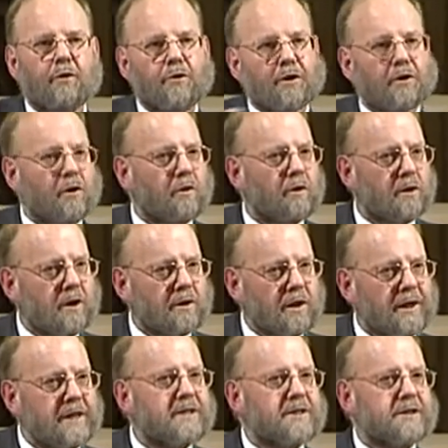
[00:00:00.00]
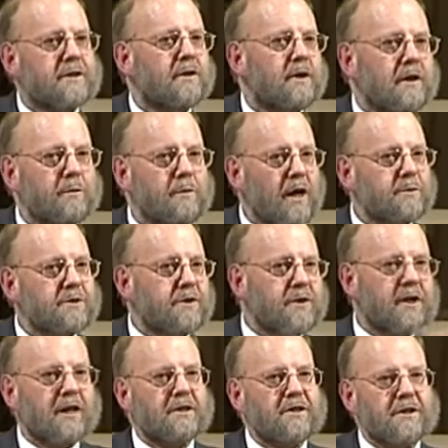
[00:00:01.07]
or at least perhaps the
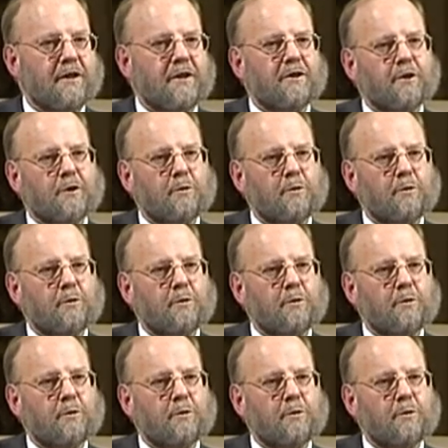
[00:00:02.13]
next stage,